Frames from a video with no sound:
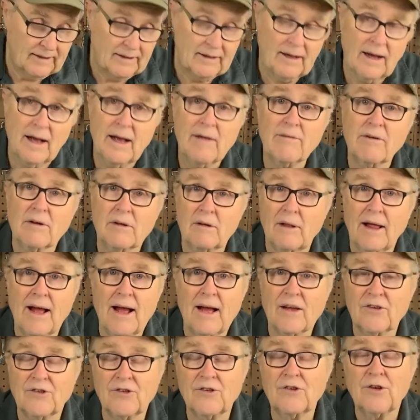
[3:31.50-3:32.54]
I have a
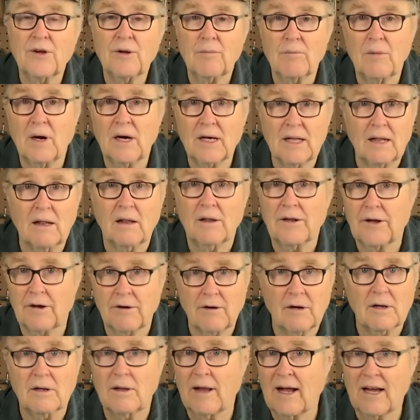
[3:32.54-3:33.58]
glass model here,
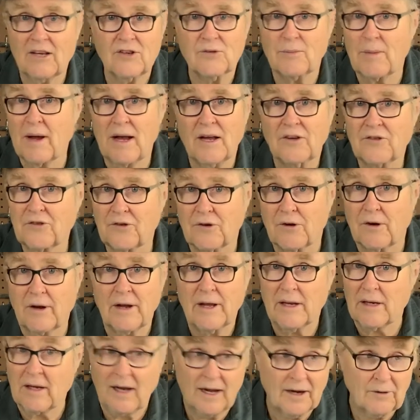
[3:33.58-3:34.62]
a glass master,
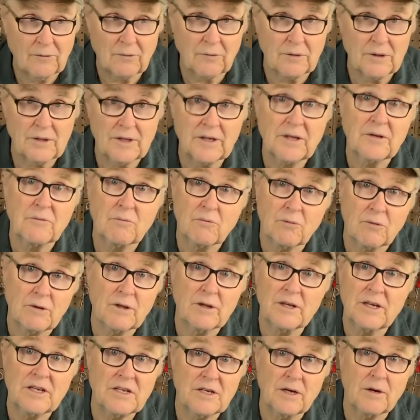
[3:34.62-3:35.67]
and I really,
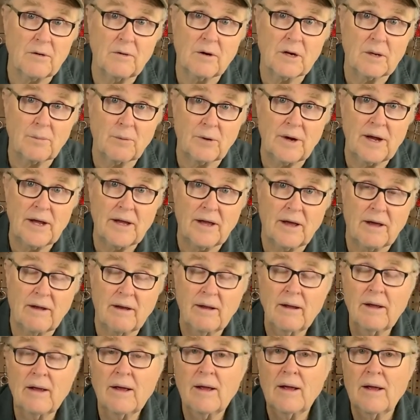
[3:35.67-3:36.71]
really don't want to break it.
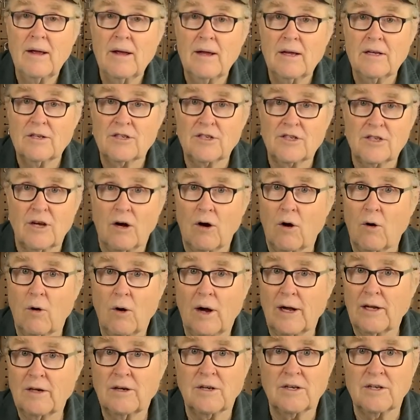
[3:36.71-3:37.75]
So
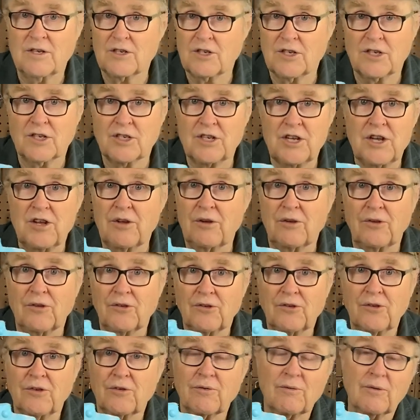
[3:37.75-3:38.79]
I couldn't just
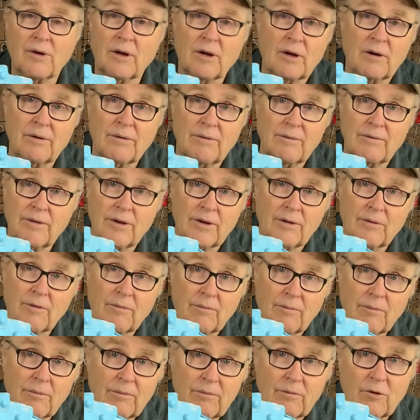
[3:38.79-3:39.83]
use, uh, you know,
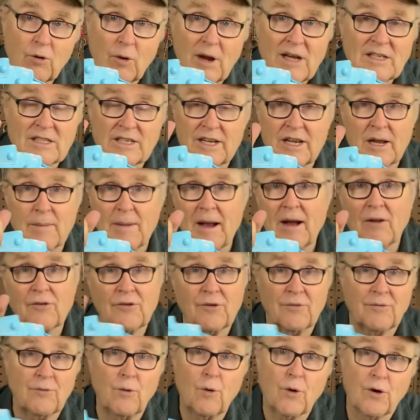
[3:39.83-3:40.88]
crazy amounts
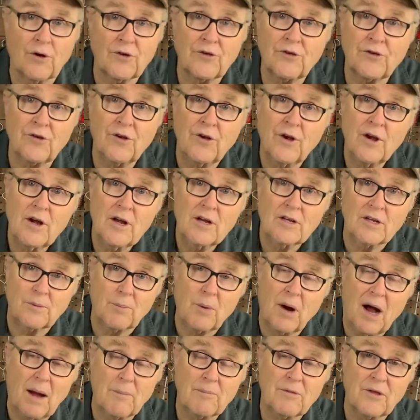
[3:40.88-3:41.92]
of force to
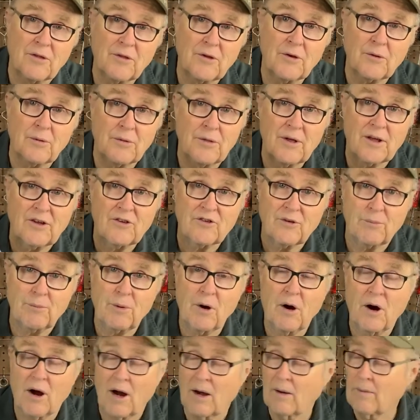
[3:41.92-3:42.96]
pop the two things
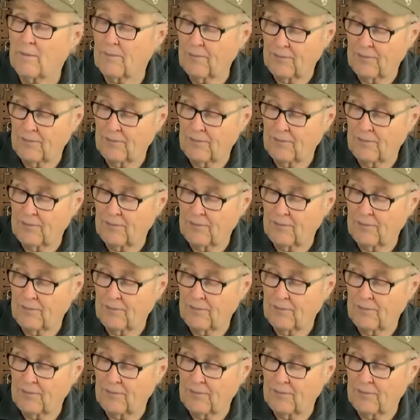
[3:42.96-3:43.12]
apart.